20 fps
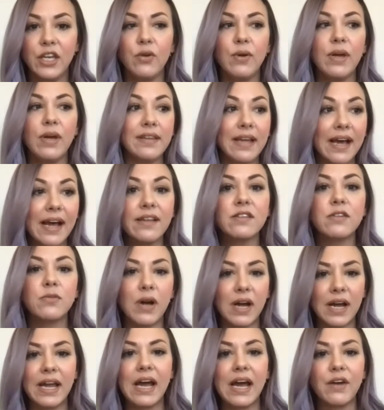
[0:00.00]
And that's
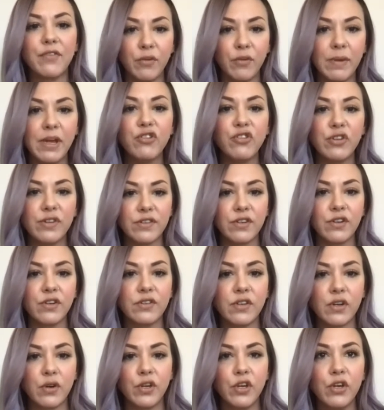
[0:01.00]
why affirmations are
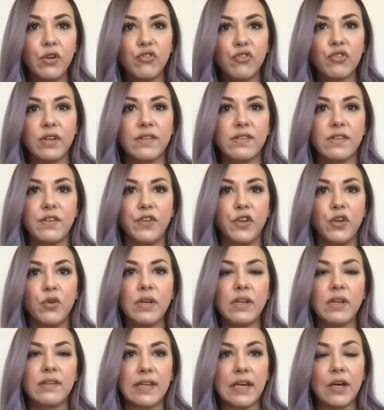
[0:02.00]
so huge. Because if you
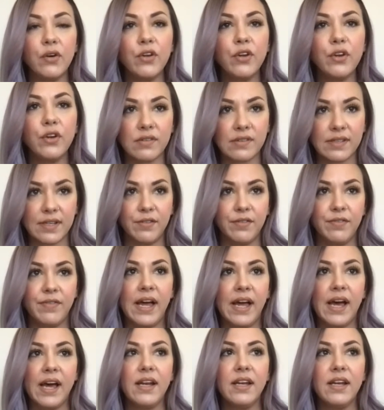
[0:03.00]
can tell yourself that